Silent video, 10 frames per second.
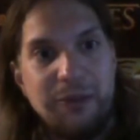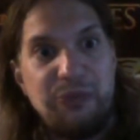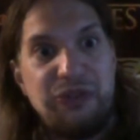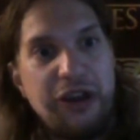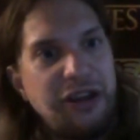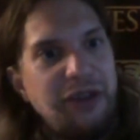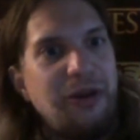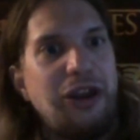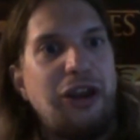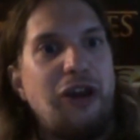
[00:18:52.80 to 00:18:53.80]
sucky
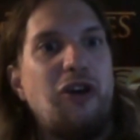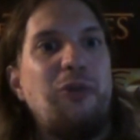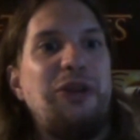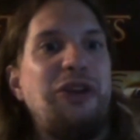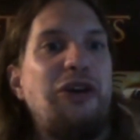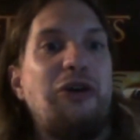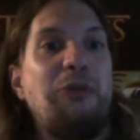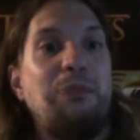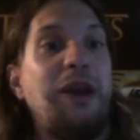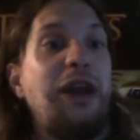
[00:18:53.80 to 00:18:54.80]
way to go, but you know,
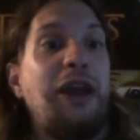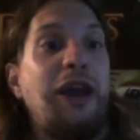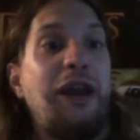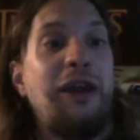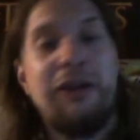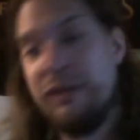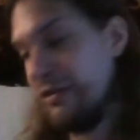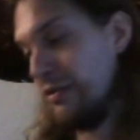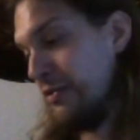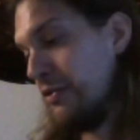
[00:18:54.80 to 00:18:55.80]
hey.
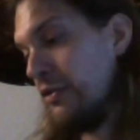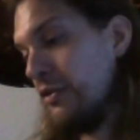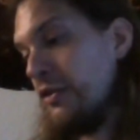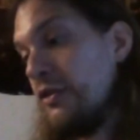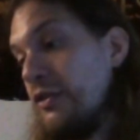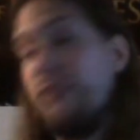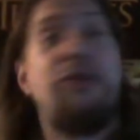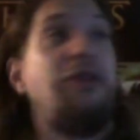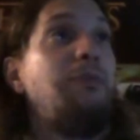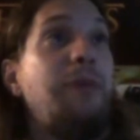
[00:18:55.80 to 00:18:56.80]
I
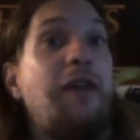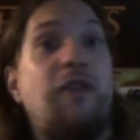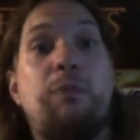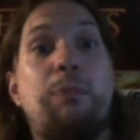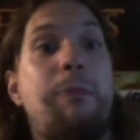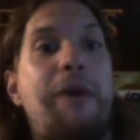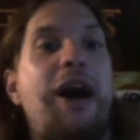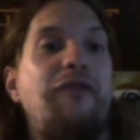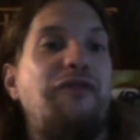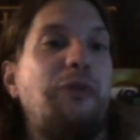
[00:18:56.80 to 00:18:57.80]
mean, that's
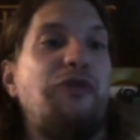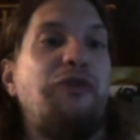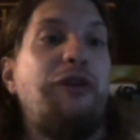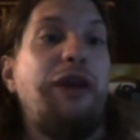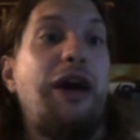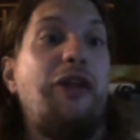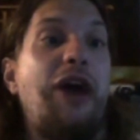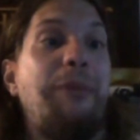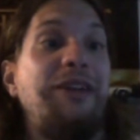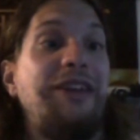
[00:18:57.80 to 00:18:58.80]
Bond films for you.
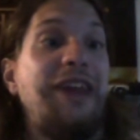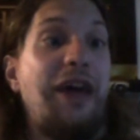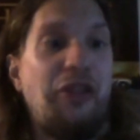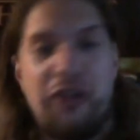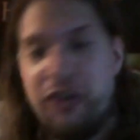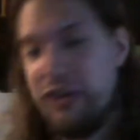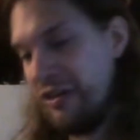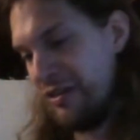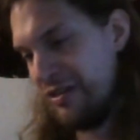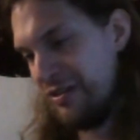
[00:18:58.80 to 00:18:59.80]
Elaborate deaths.
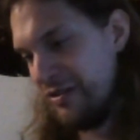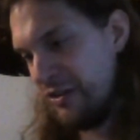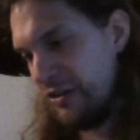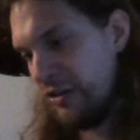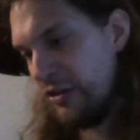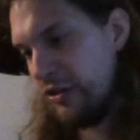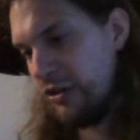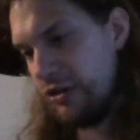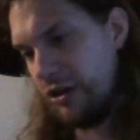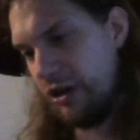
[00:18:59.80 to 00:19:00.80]

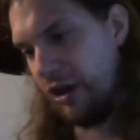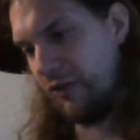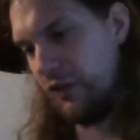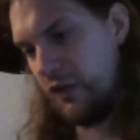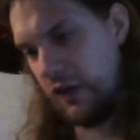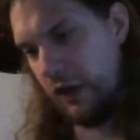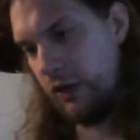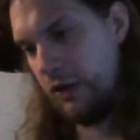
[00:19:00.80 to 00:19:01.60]
Let's see.